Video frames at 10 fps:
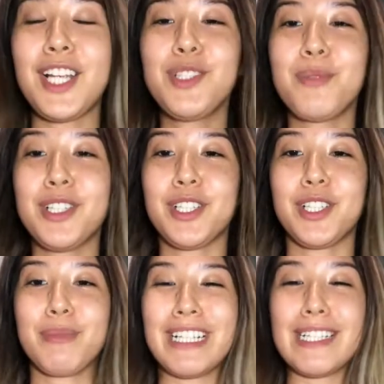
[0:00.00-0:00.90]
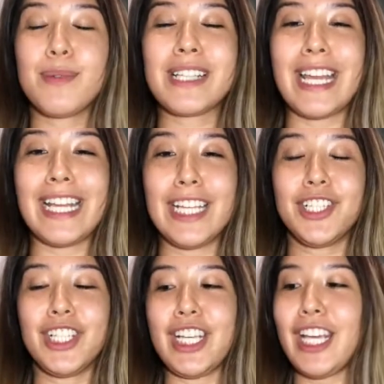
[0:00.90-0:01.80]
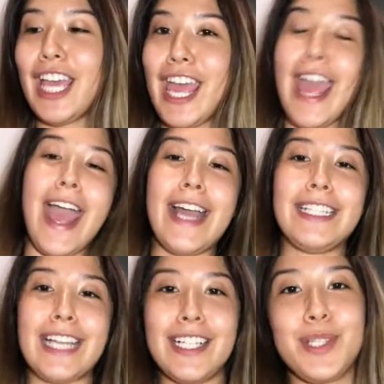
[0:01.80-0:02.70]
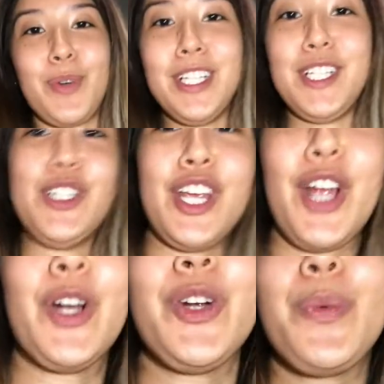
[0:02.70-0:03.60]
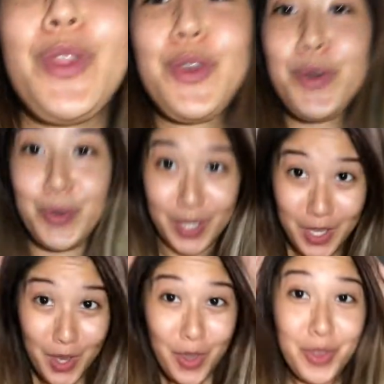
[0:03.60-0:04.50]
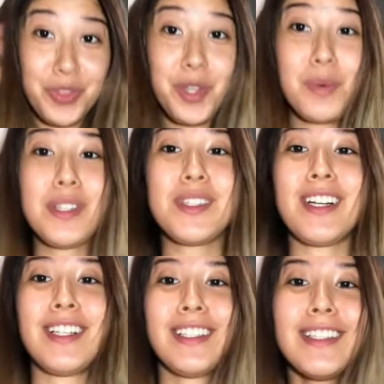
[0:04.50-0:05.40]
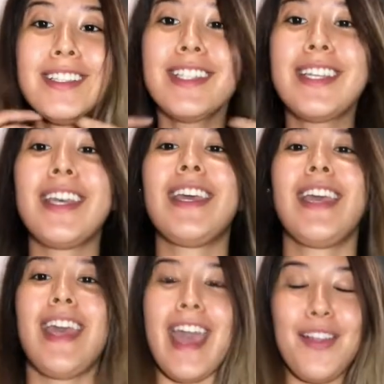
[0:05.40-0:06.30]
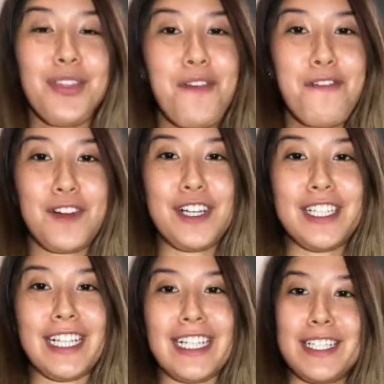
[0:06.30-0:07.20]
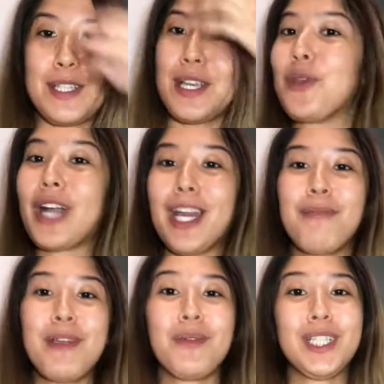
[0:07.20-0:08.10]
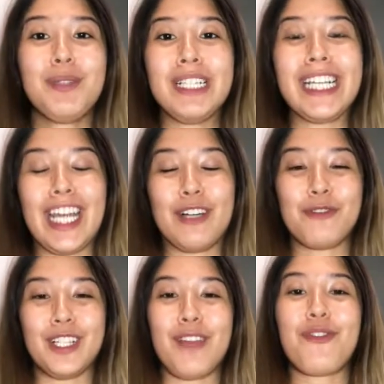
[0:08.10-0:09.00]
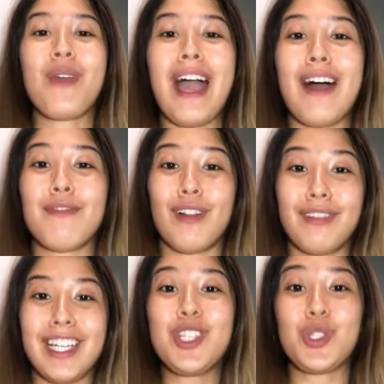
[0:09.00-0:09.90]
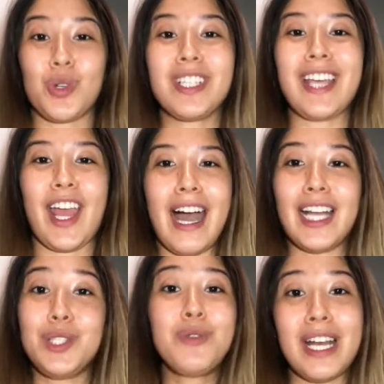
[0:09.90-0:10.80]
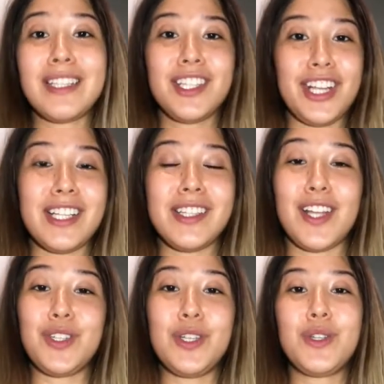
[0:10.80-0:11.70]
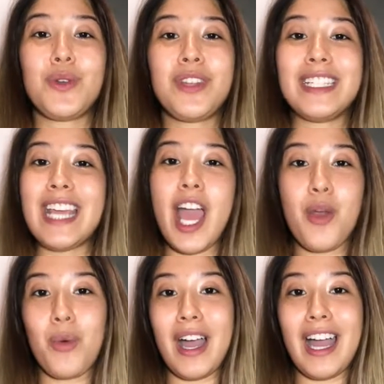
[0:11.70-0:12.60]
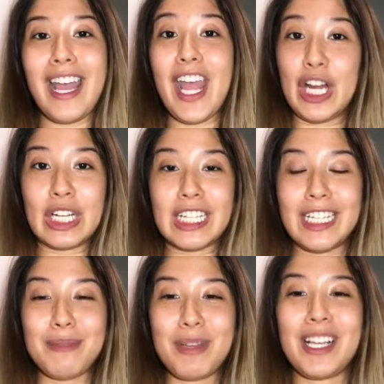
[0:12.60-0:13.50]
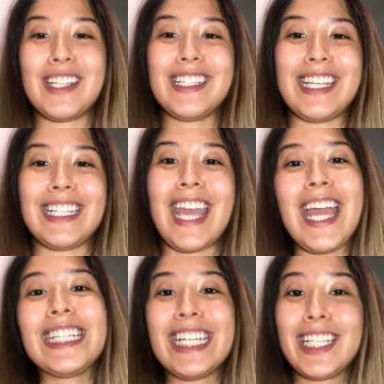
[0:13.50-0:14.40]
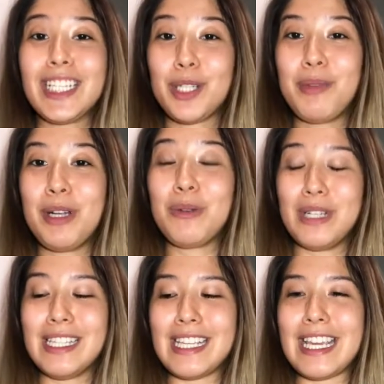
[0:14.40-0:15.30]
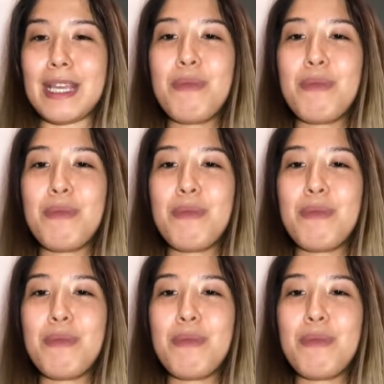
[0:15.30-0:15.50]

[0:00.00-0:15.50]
changed my shirt because it was getting itchy and I just wanted to share with you the results and the verdict. You gotta be really, really careful. If you have already short hair, I do not suggest that you do the DIY haircut because it can get a little bit risky.